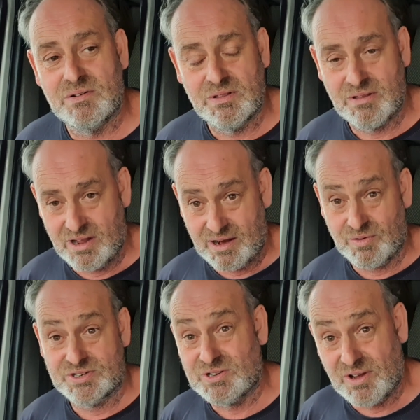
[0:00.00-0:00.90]
on, you know,
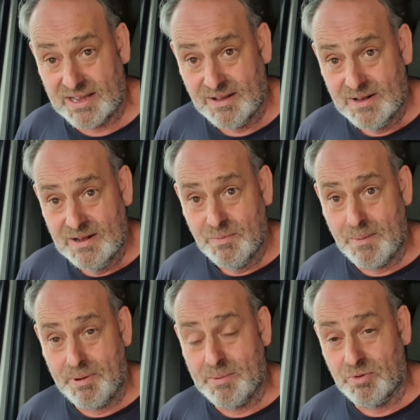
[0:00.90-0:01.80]
on site,
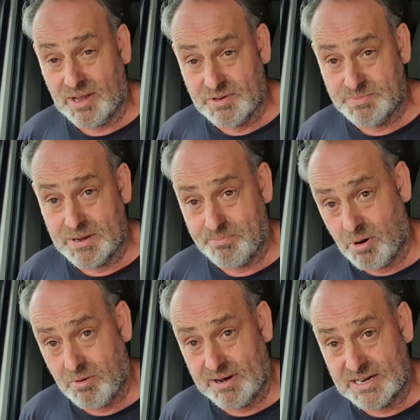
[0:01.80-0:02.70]
when people don't speak
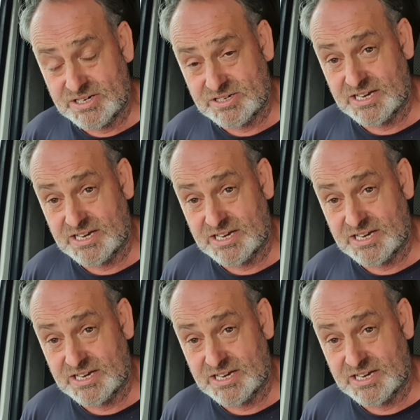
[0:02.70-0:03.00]
proper English,